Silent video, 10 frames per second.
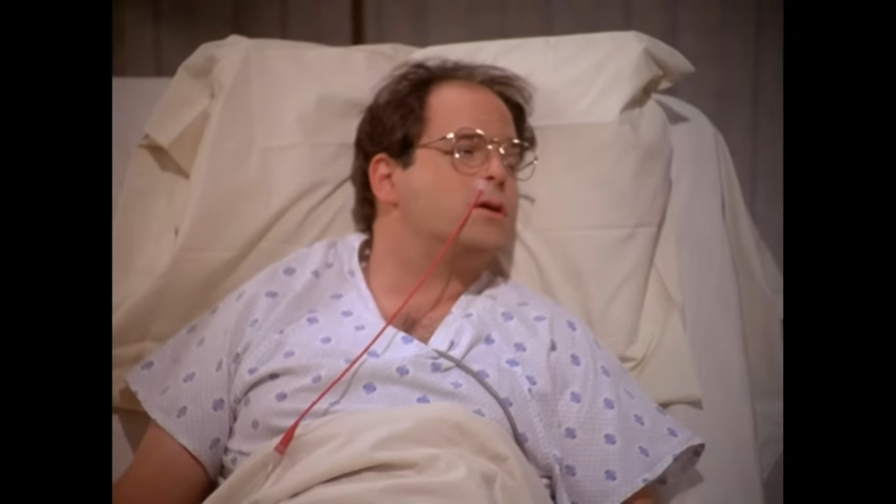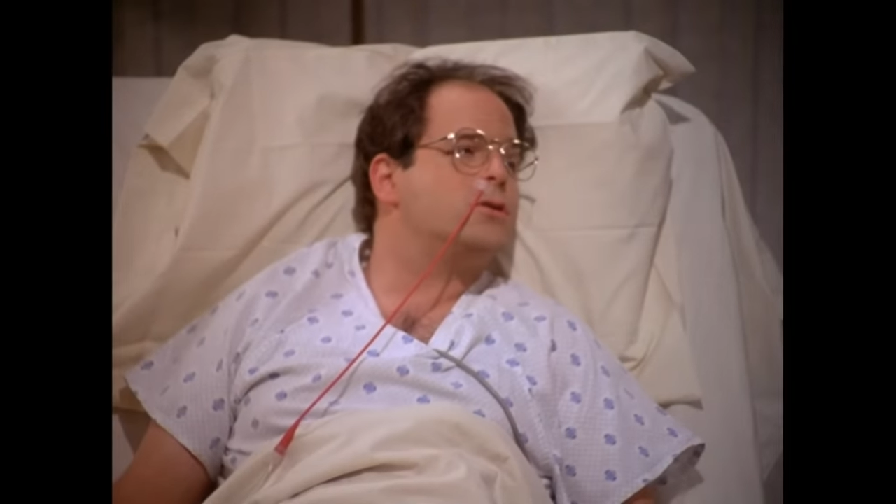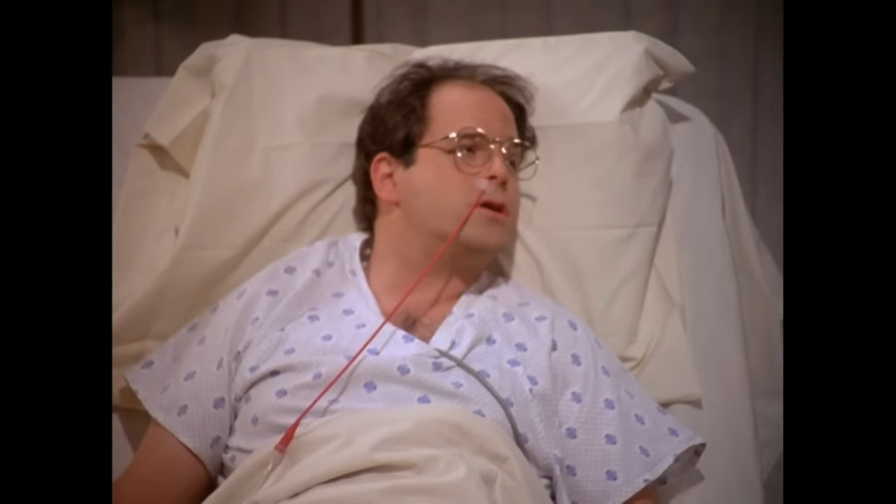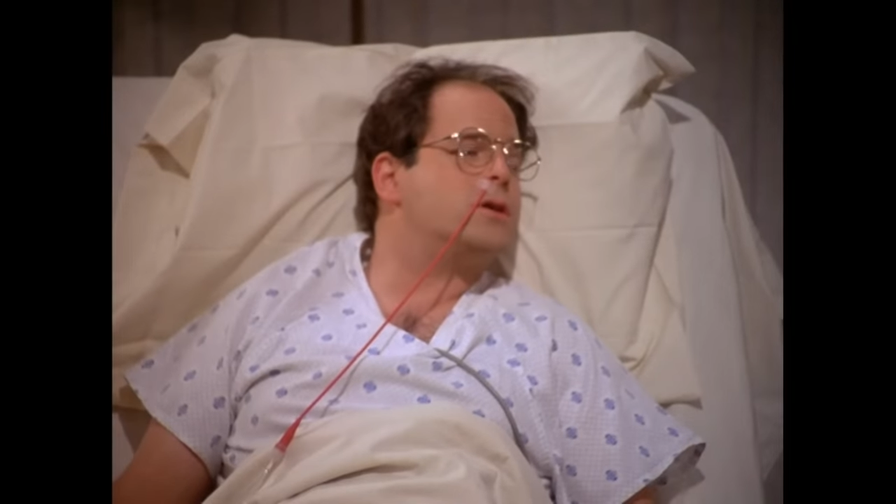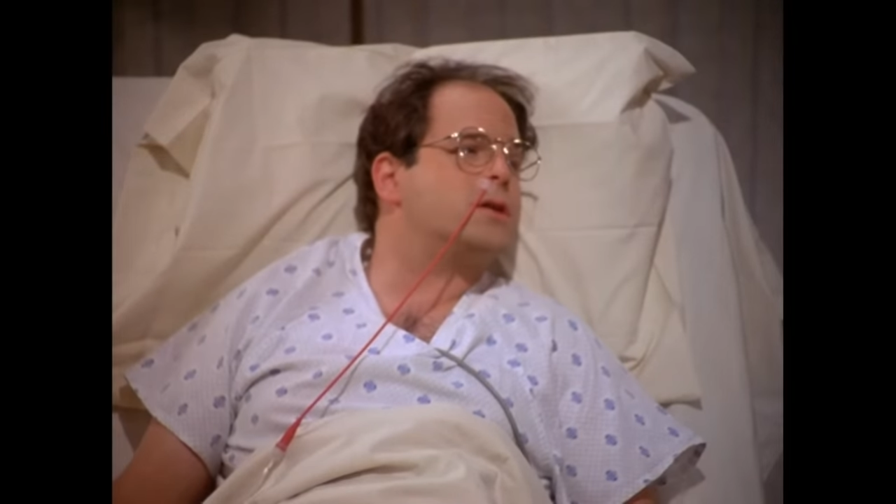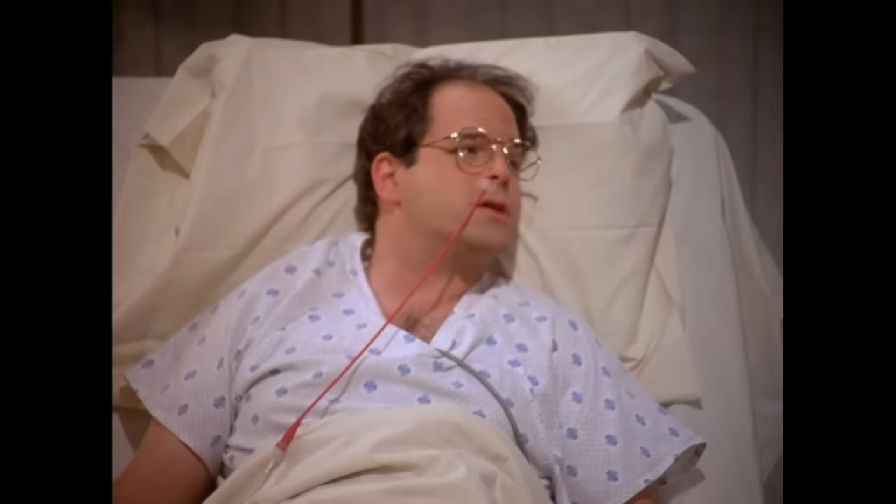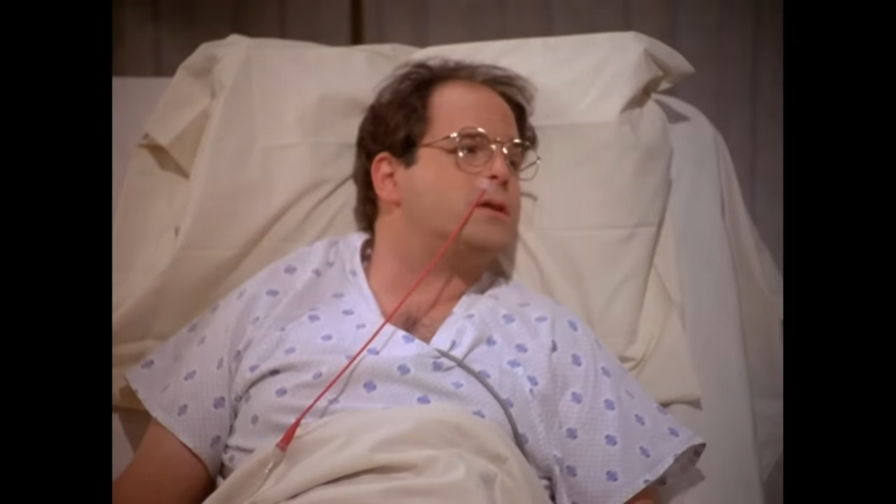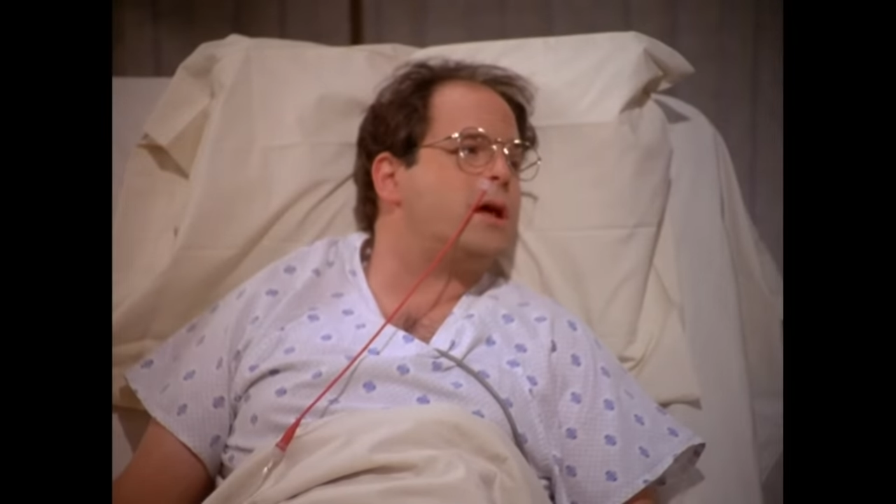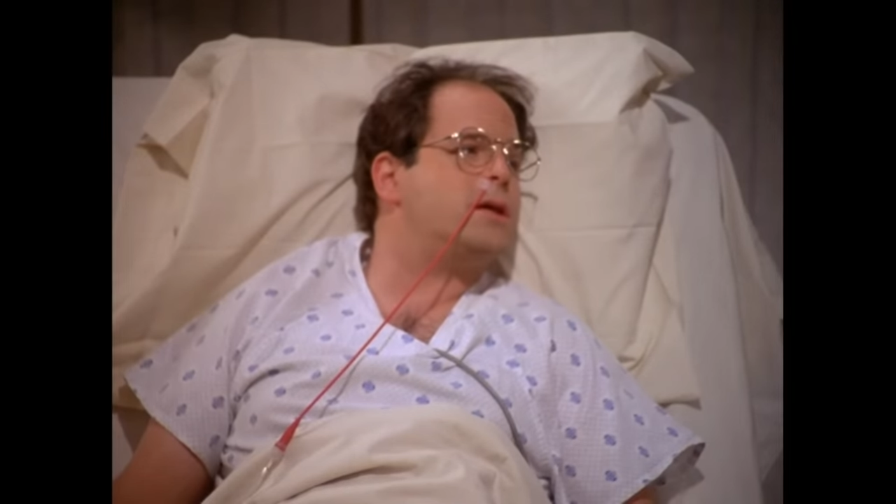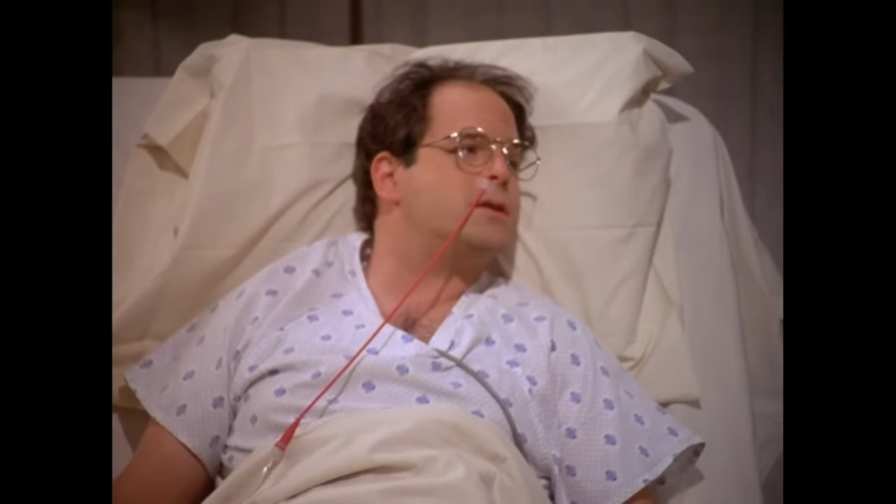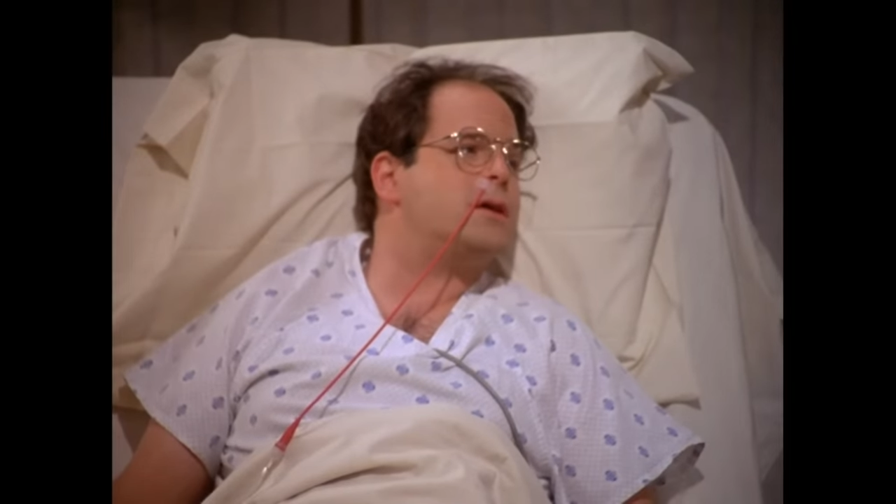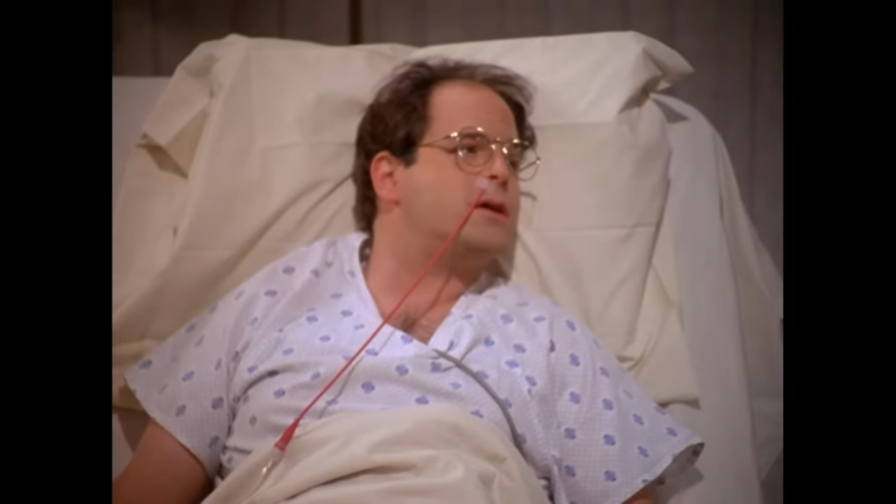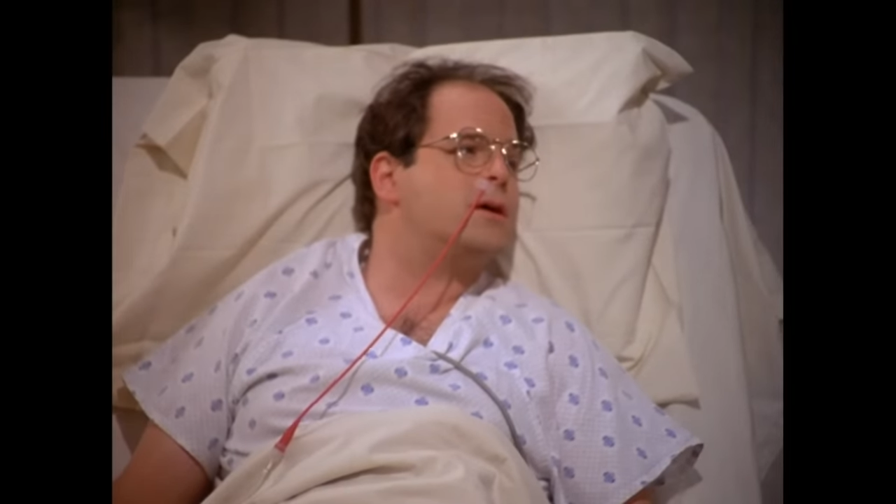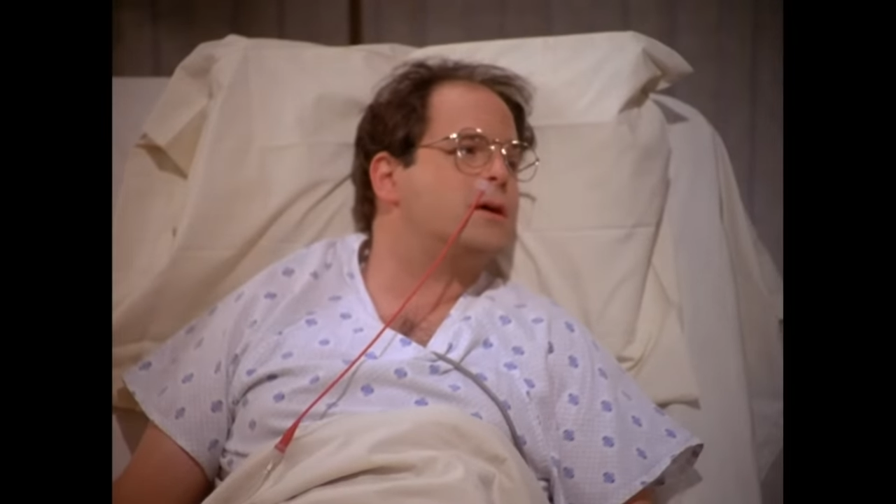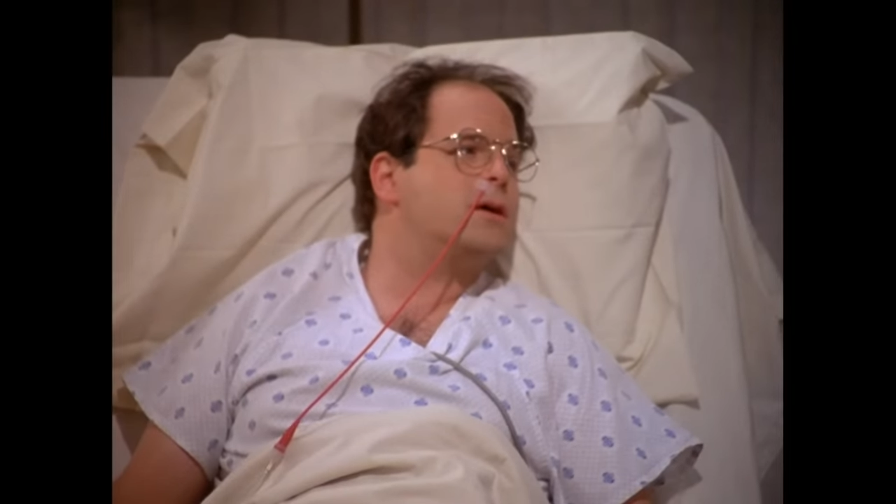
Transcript: George Costanza.